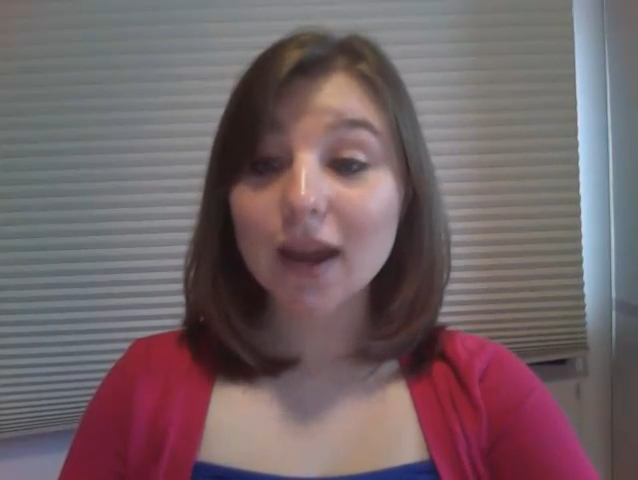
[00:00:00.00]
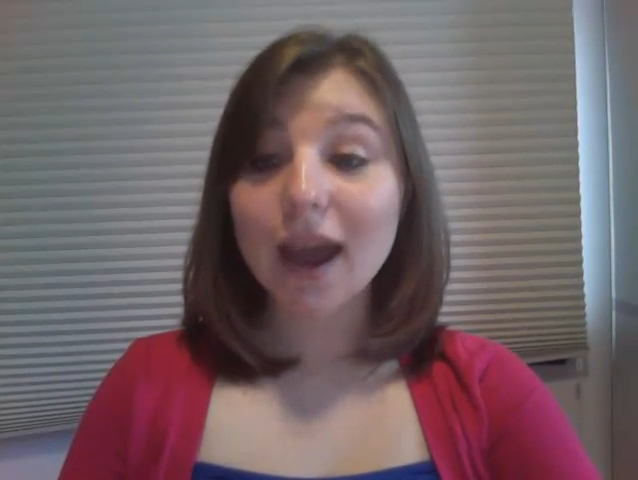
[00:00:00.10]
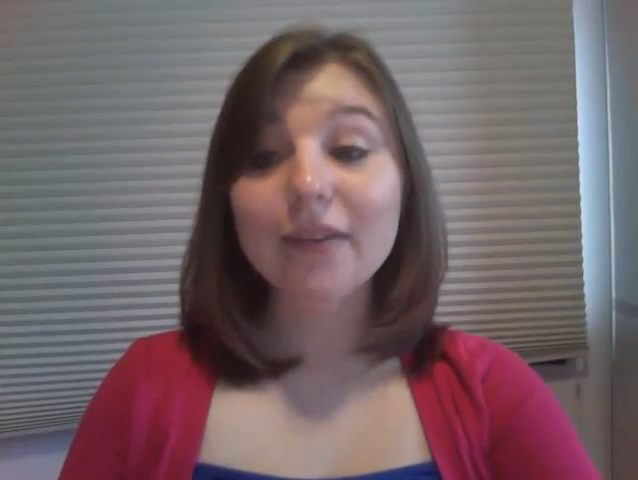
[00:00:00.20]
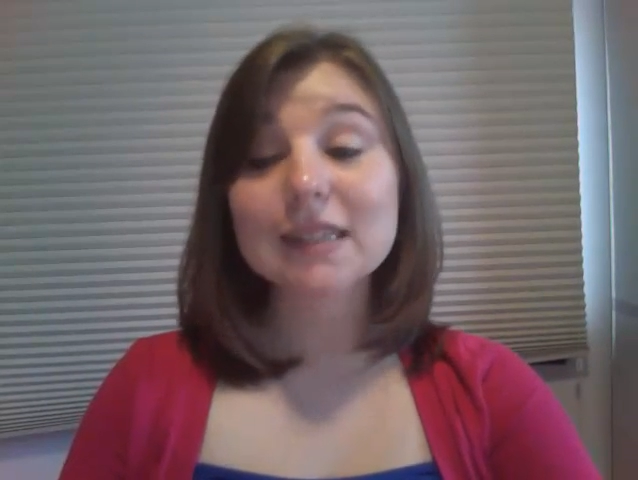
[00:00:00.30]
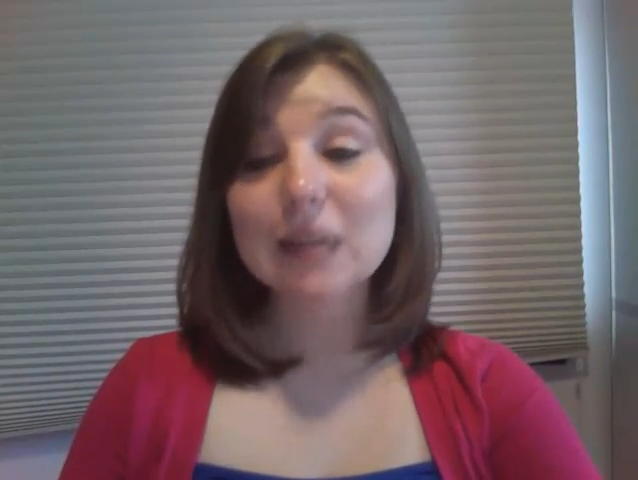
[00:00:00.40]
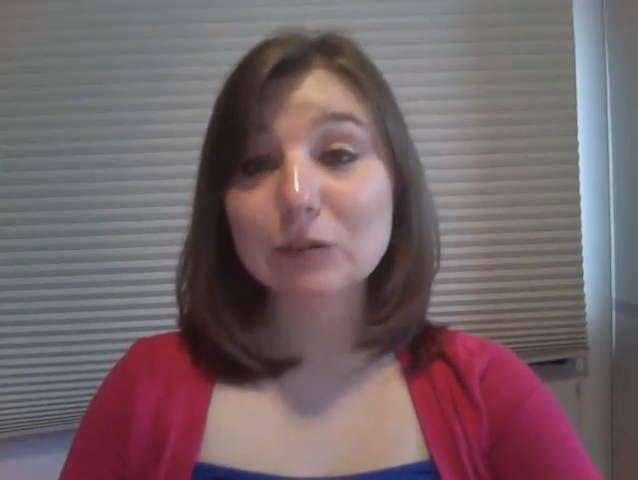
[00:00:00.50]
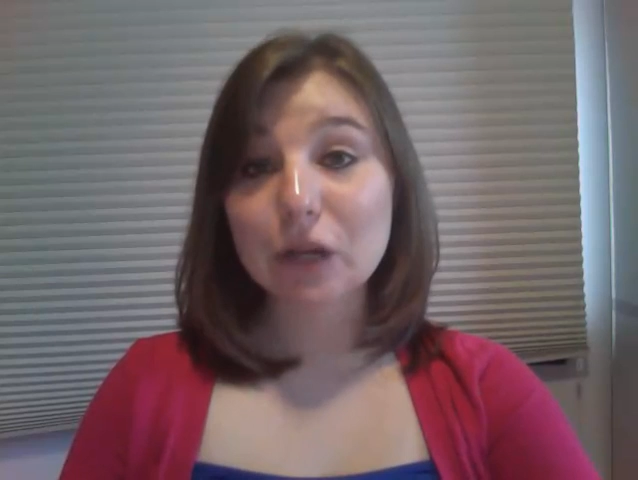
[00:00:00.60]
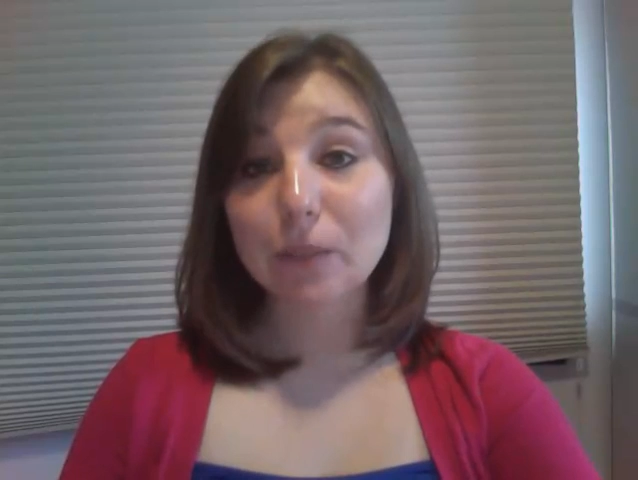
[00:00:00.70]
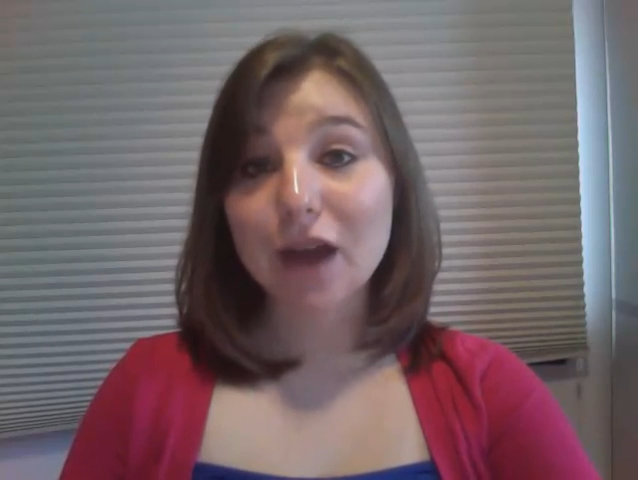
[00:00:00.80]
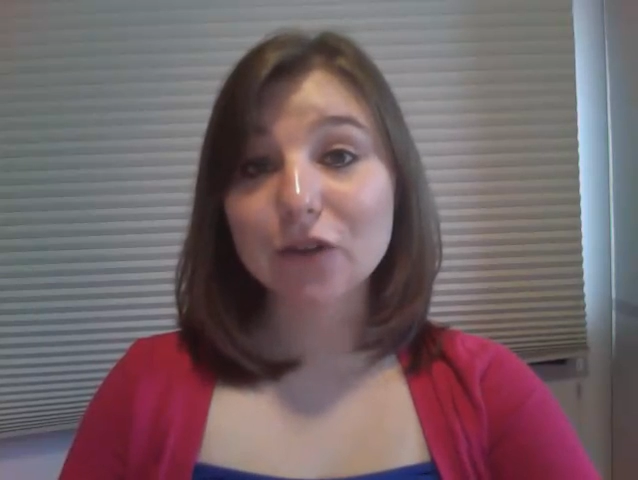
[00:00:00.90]
and the subject
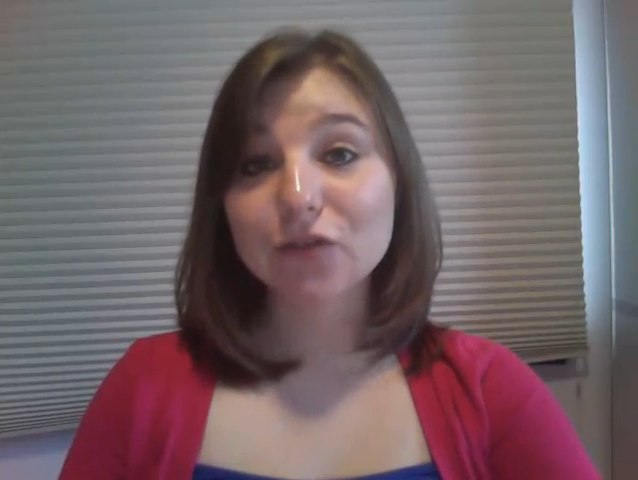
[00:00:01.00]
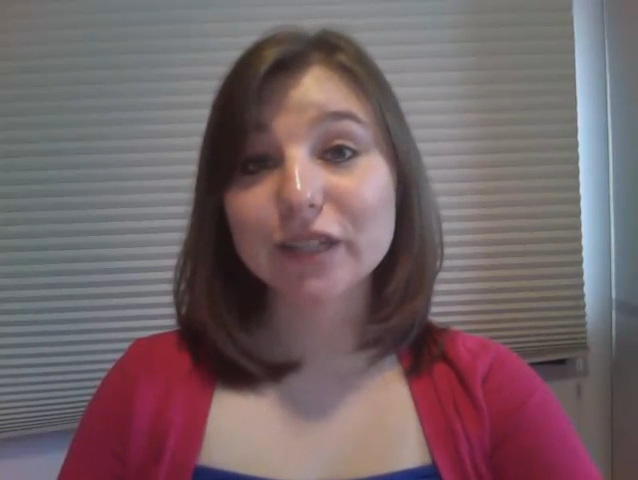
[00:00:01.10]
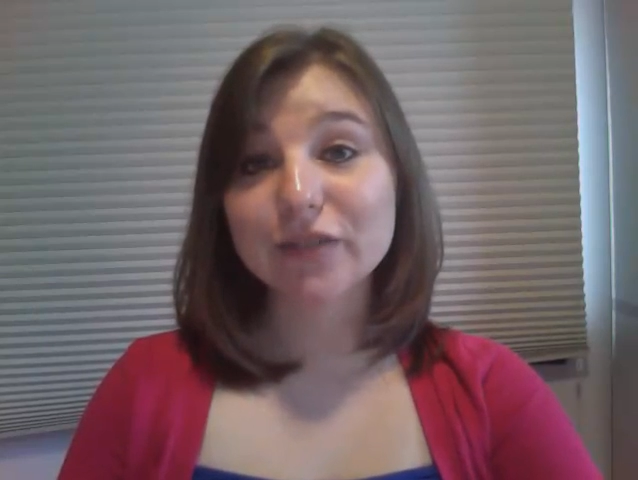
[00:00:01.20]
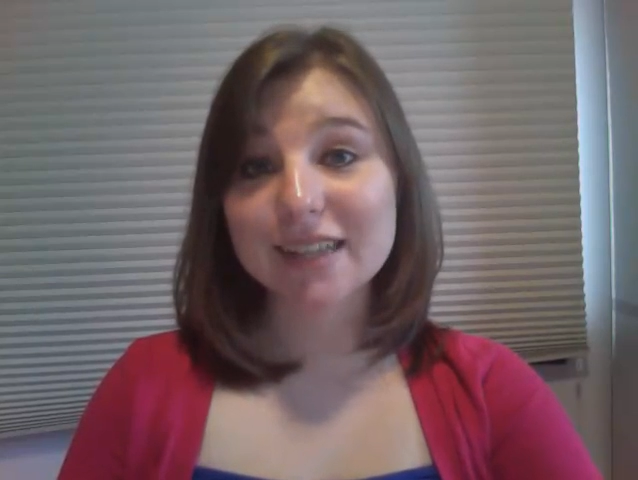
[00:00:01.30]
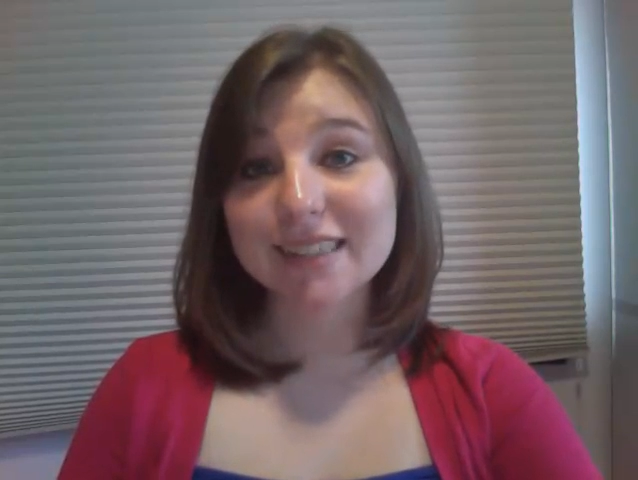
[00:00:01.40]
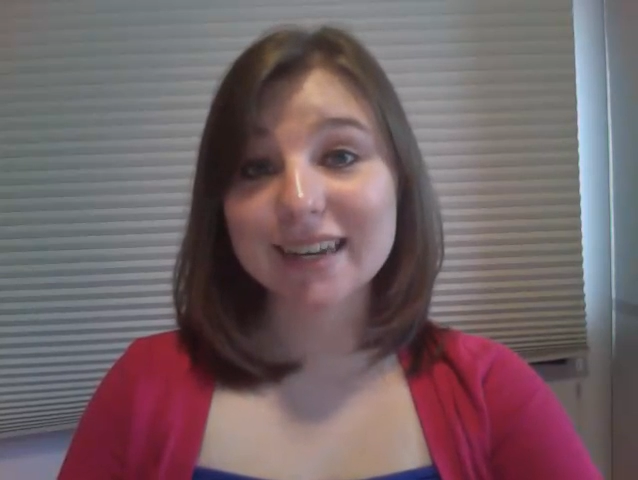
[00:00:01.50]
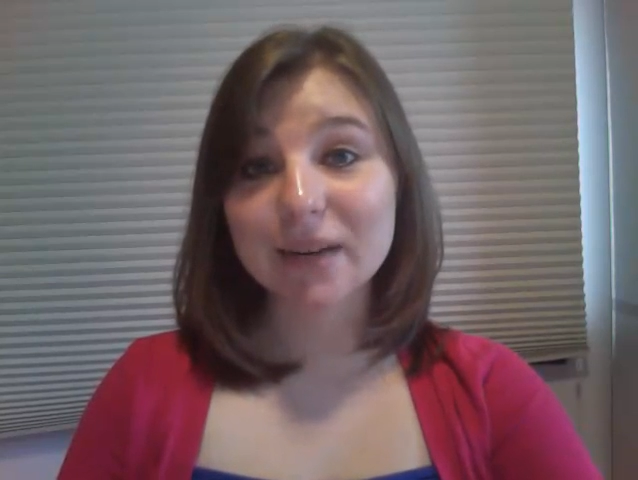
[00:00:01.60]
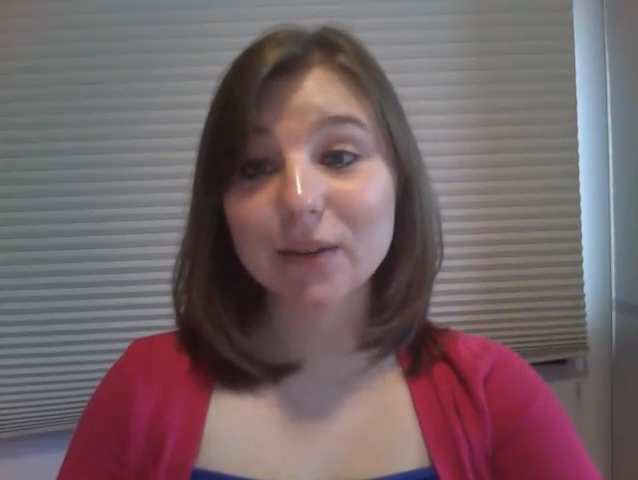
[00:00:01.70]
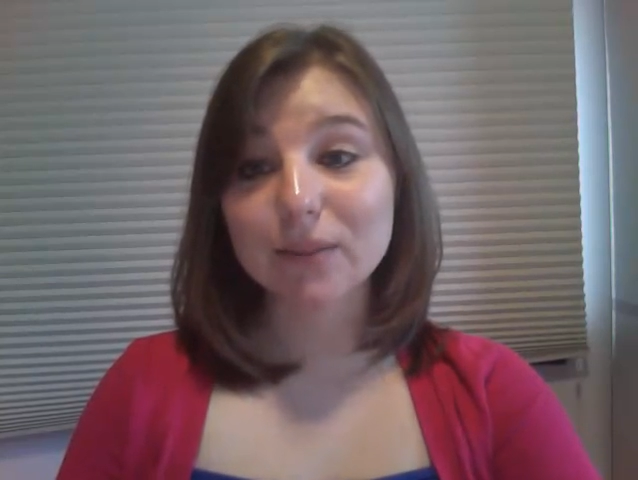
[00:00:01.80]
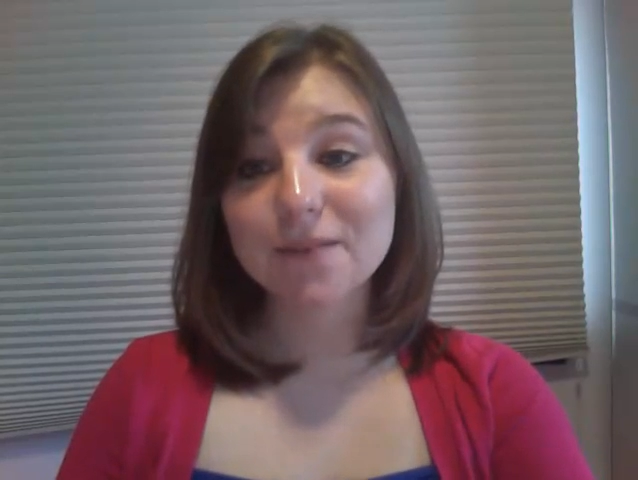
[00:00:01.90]
matter really resonated
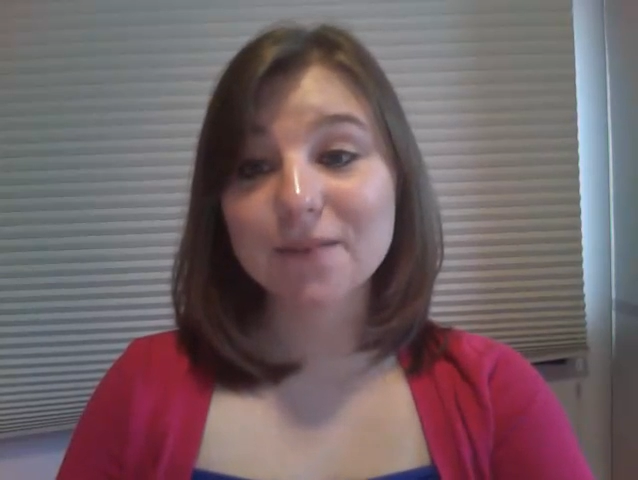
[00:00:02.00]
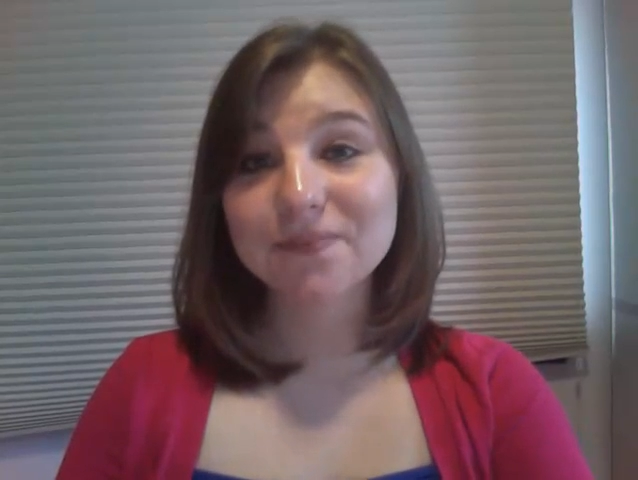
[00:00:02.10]
with me.